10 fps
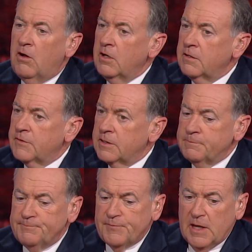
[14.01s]
all of
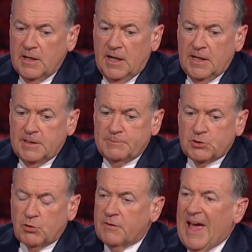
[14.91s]
the
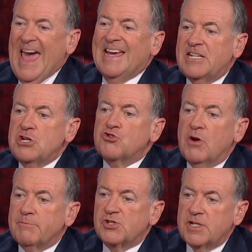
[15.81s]
uh, sort of anti
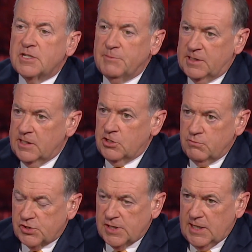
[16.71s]
Trump sentiment that
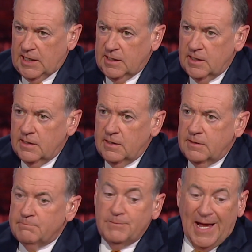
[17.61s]
you see,
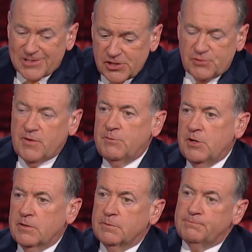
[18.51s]
not just
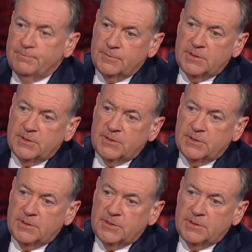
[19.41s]
from your